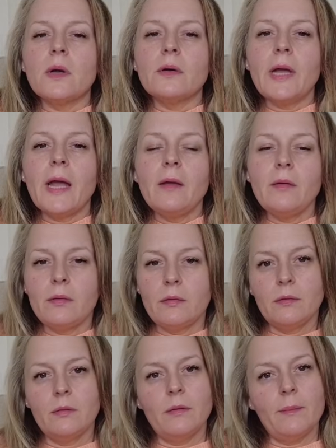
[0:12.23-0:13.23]
Okay,
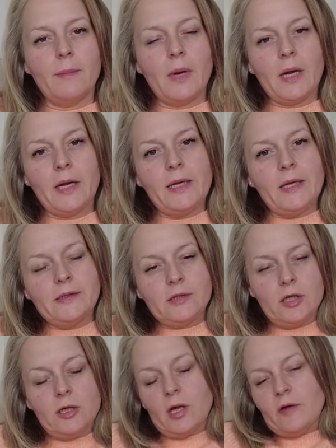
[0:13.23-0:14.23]
my
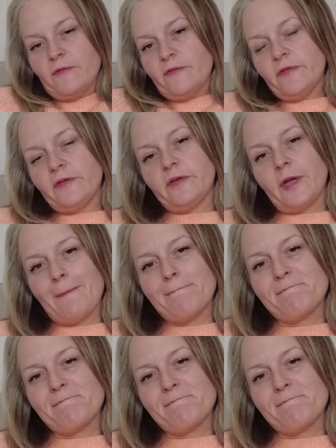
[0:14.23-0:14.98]
little loves.